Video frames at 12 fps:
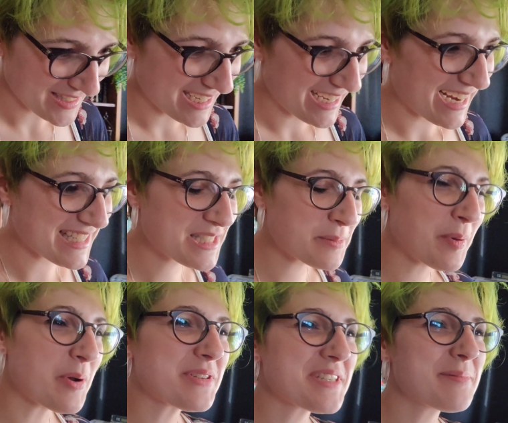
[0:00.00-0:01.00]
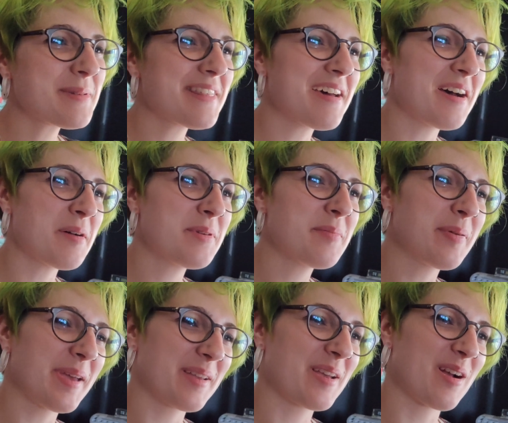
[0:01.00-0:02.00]
It's supposed to be the hubby
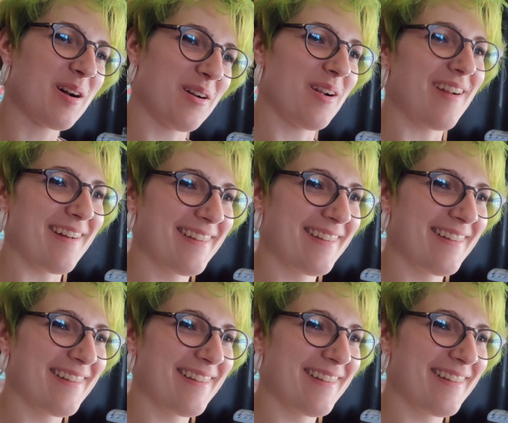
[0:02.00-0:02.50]
pick card.